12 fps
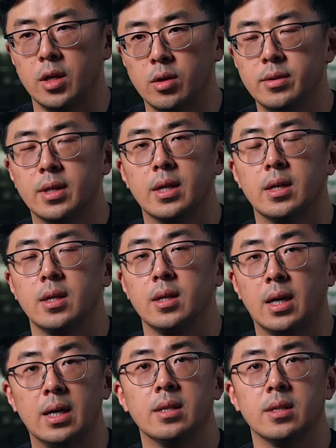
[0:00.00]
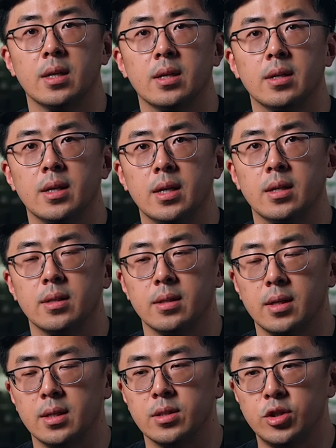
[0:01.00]
Hyundai, Honda, and,
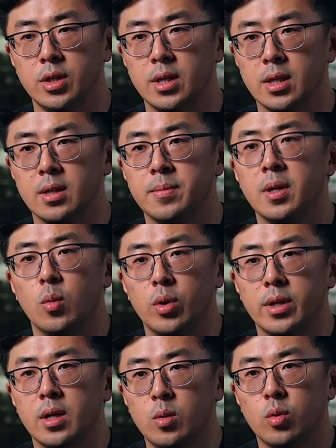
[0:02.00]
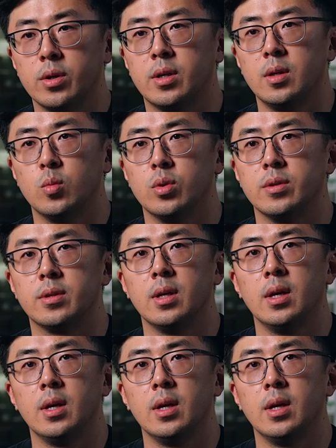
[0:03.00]
and GM, we're now working with